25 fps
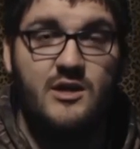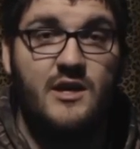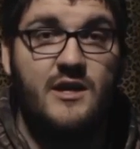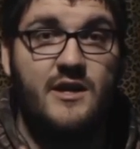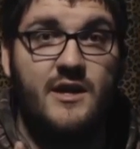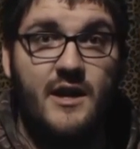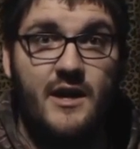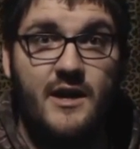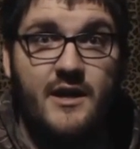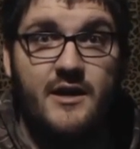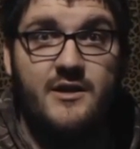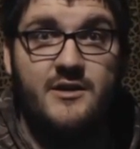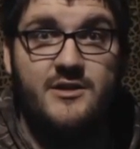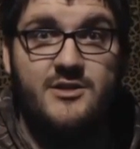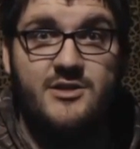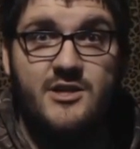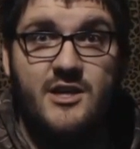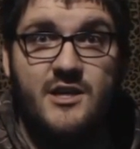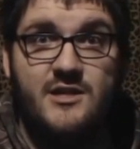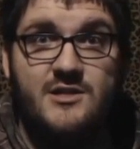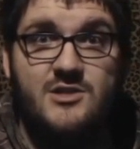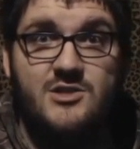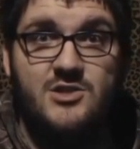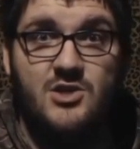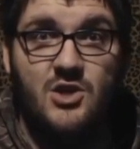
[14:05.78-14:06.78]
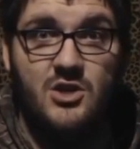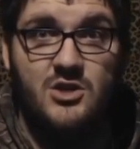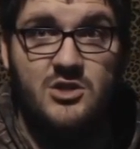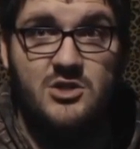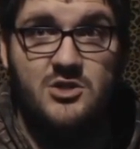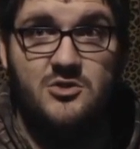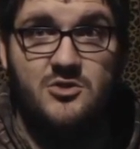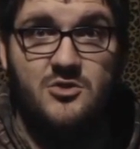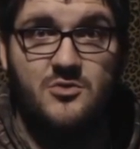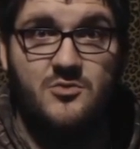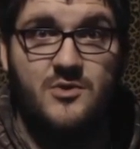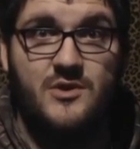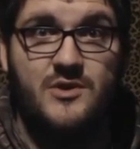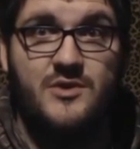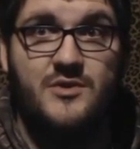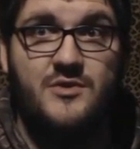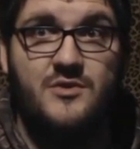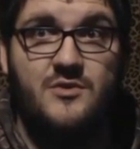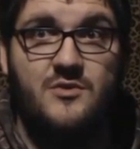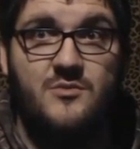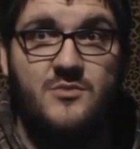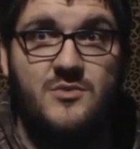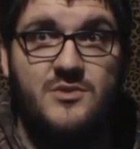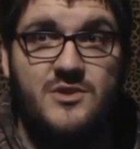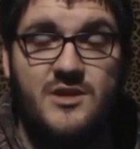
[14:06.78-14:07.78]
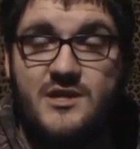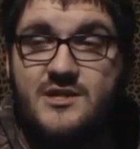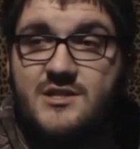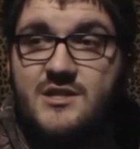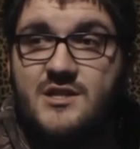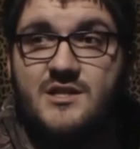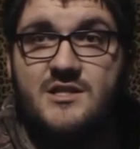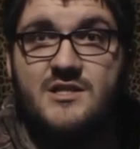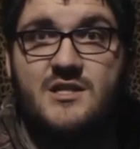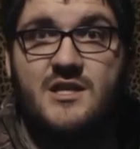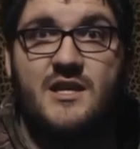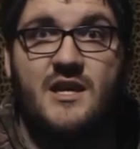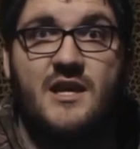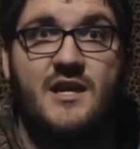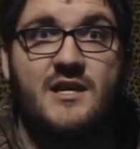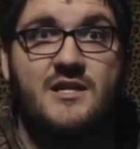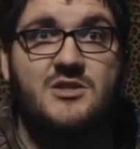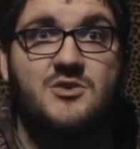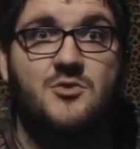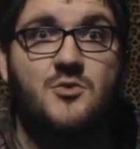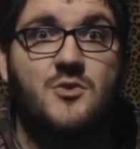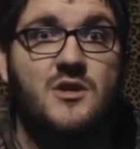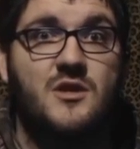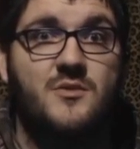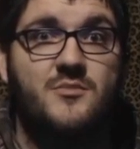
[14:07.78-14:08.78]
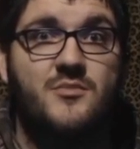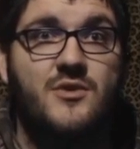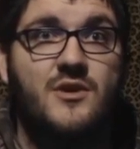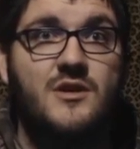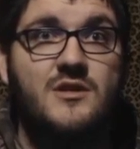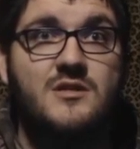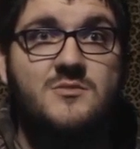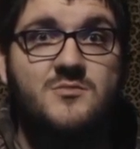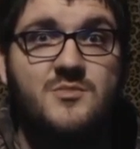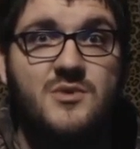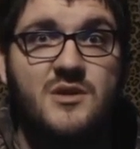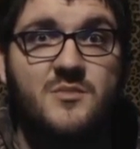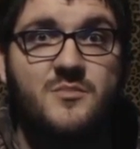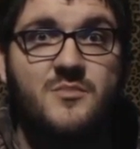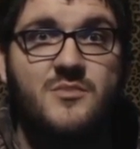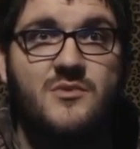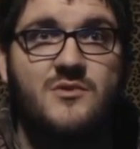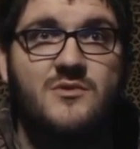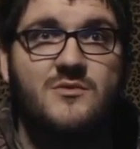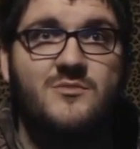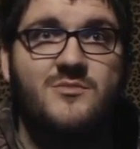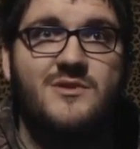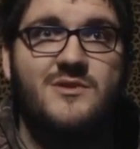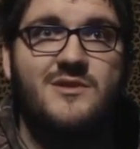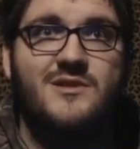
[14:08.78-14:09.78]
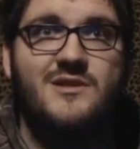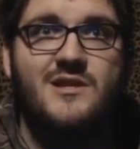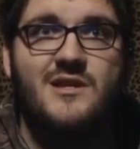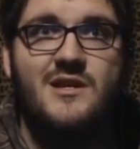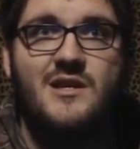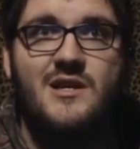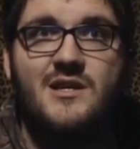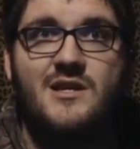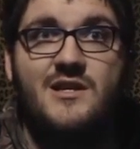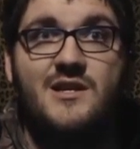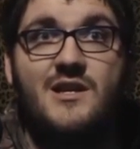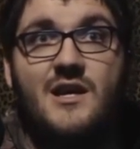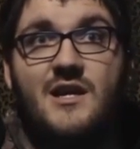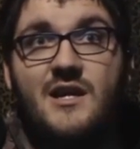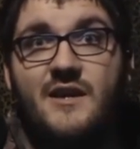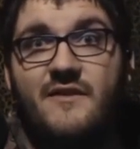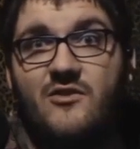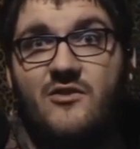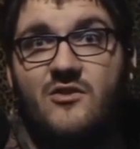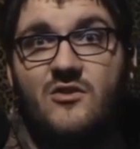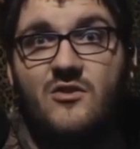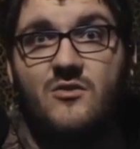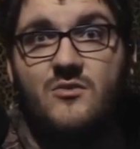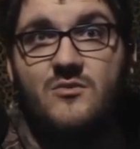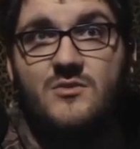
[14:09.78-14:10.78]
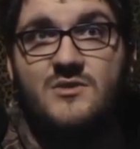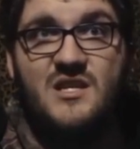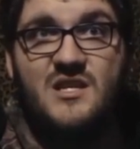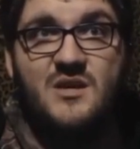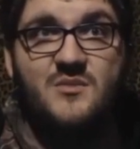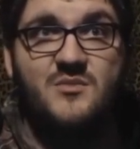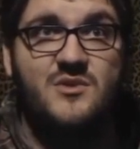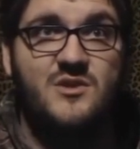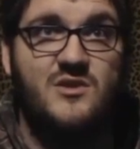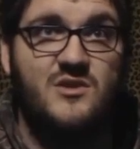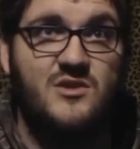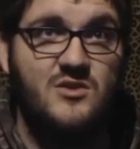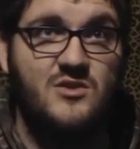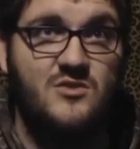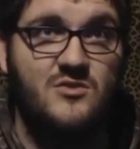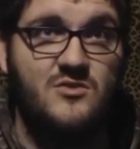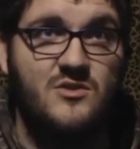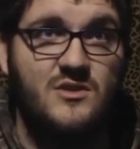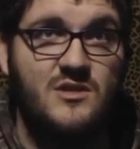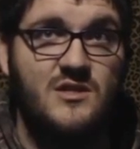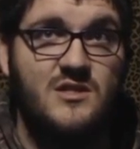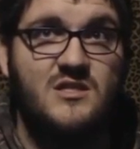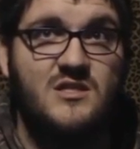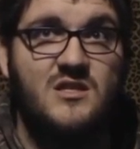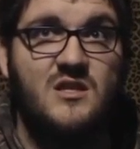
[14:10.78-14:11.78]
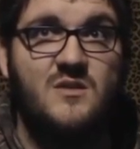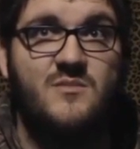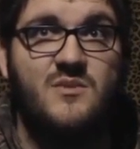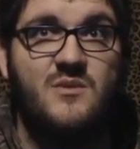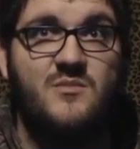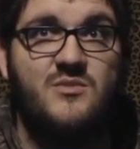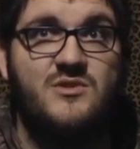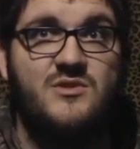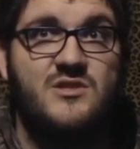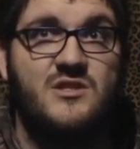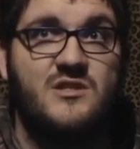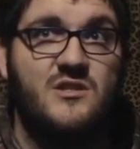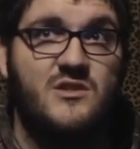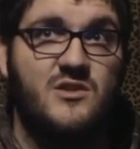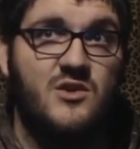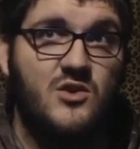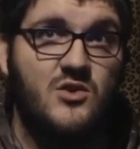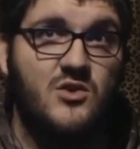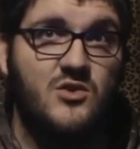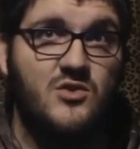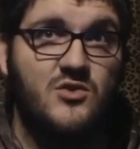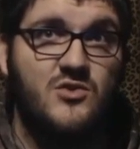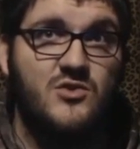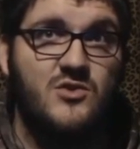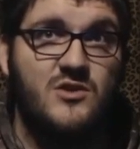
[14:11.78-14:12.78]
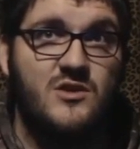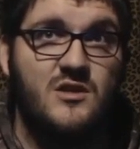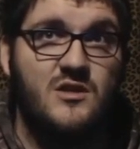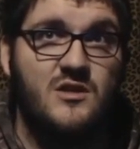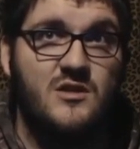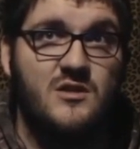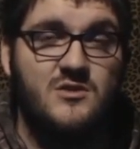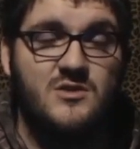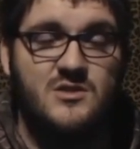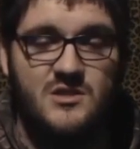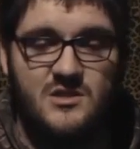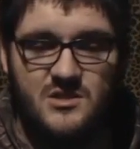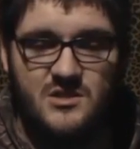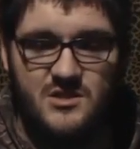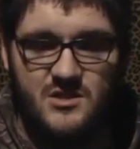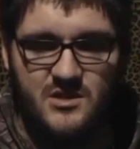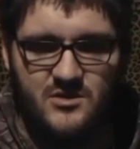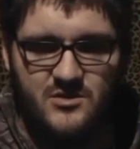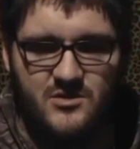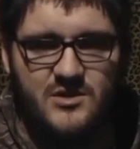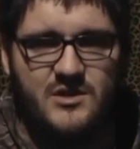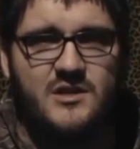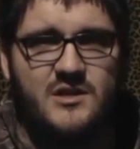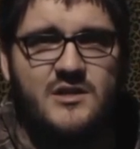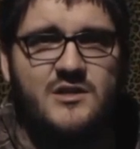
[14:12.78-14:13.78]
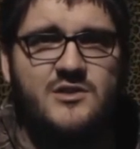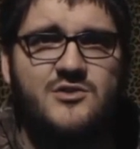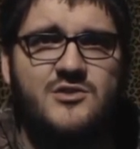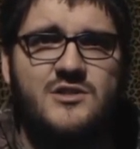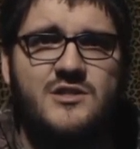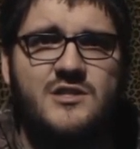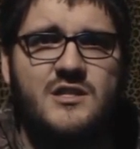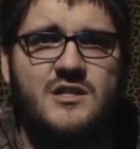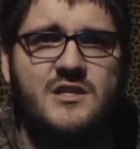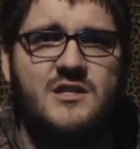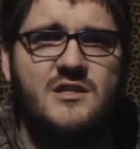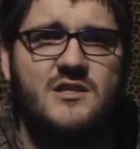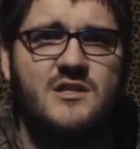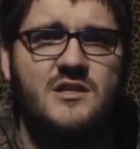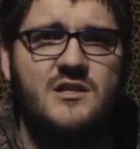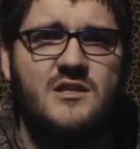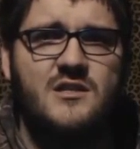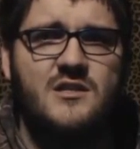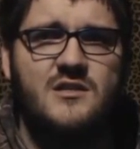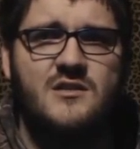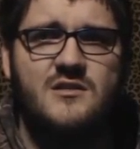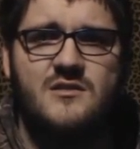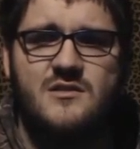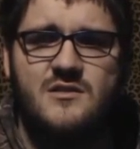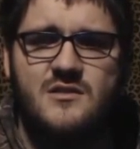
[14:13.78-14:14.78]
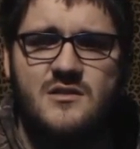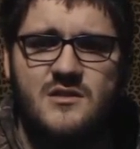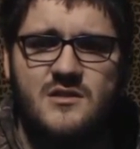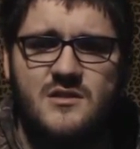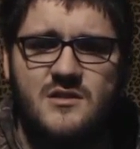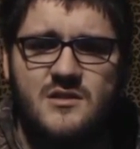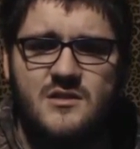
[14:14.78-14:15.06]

you had a higher chance as long as you were with them, but that's because they had 20 plus people. But not everyone was able to do it. Some people did it early. It's a little interesting to